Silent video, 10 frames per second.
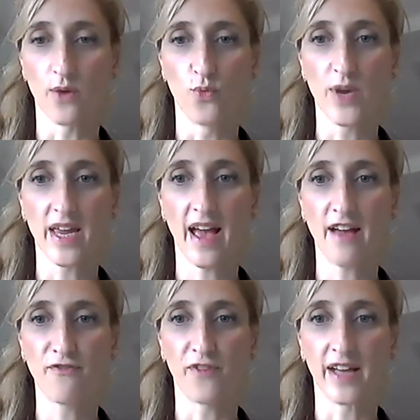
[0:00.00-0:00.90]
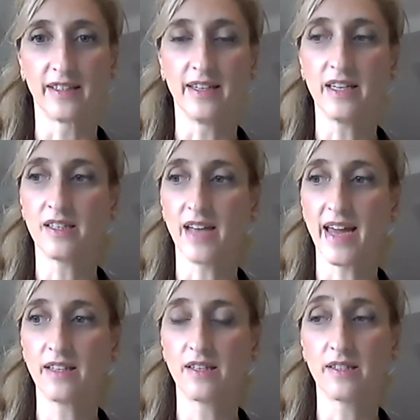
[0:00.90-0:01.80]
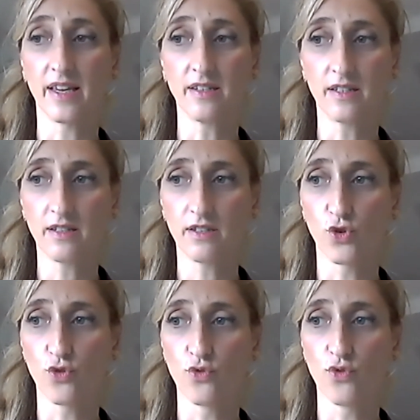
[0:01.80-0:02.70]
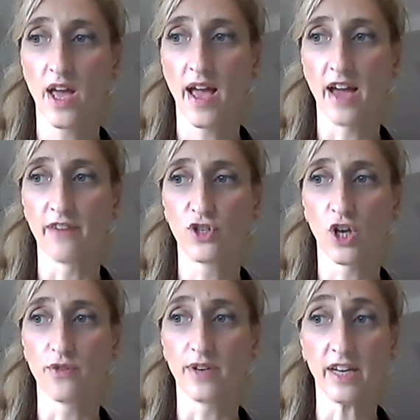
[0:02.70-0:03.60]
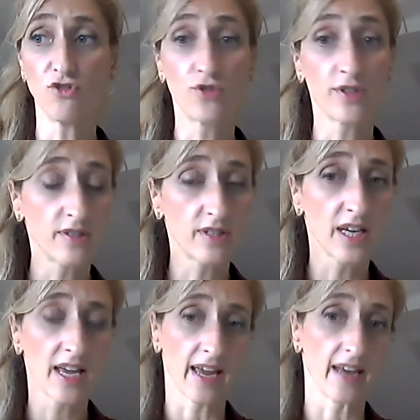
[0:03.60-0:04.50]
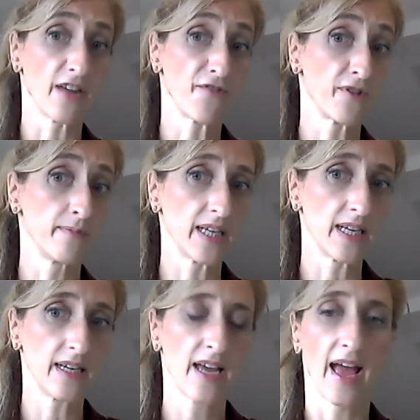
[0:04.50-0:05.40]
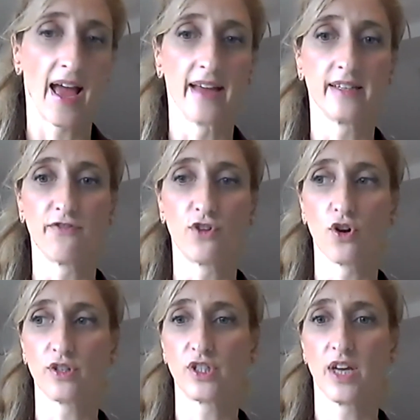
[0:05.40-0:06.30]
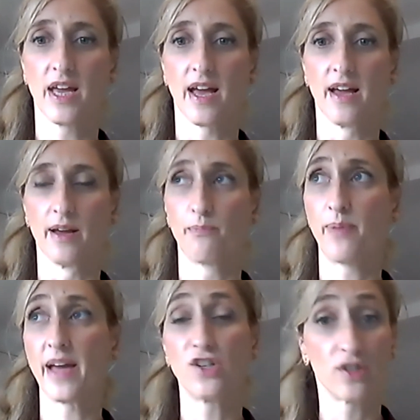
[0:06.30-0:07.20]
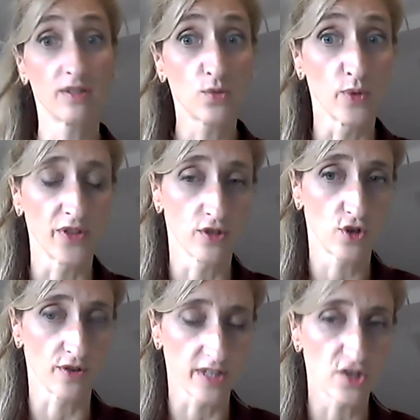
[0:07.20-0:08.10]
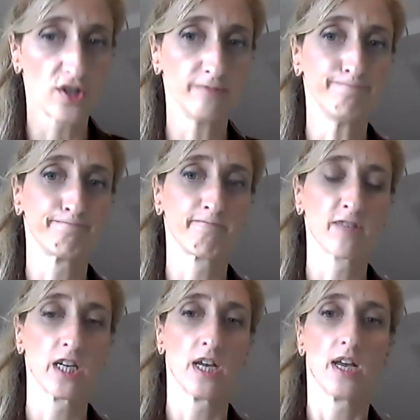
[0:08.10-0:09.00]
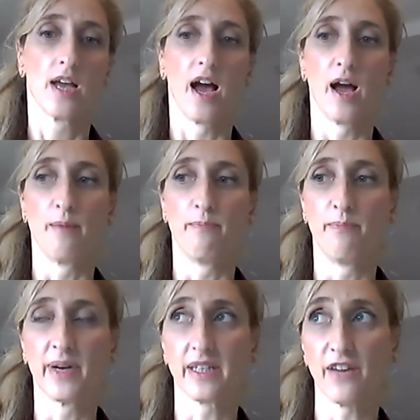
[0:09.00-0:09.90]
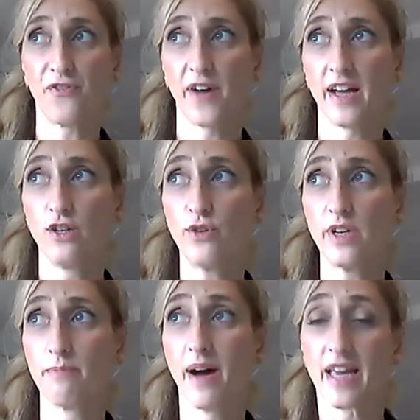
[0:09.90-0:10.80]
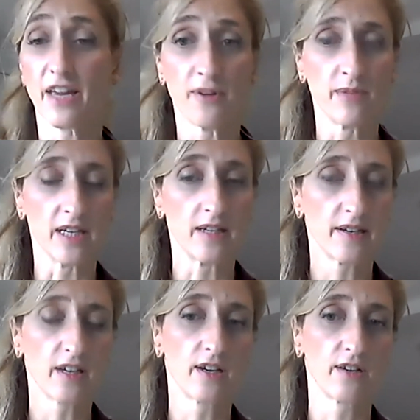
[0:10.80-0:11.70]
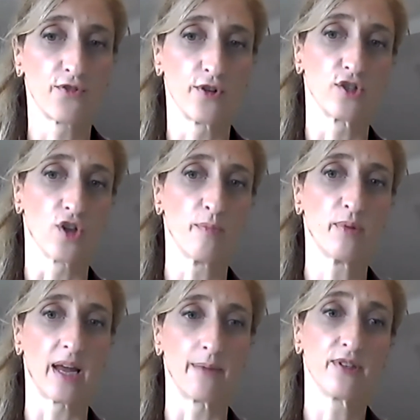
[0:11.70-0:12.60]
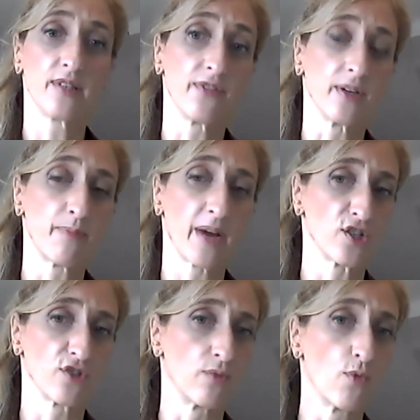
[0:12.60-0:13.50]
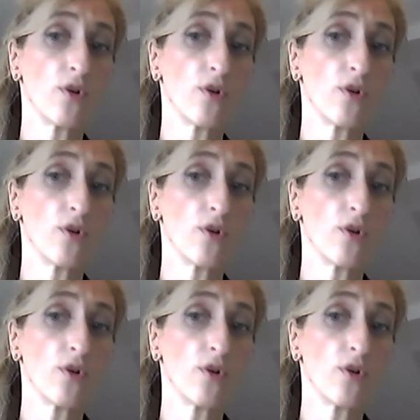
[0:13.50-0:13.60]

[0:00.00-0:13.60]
we have at least 8 centres who have shown interest in FMD and have got patients with this condition. But if I look at my FMD clinic, for example, I'm receiving patients from all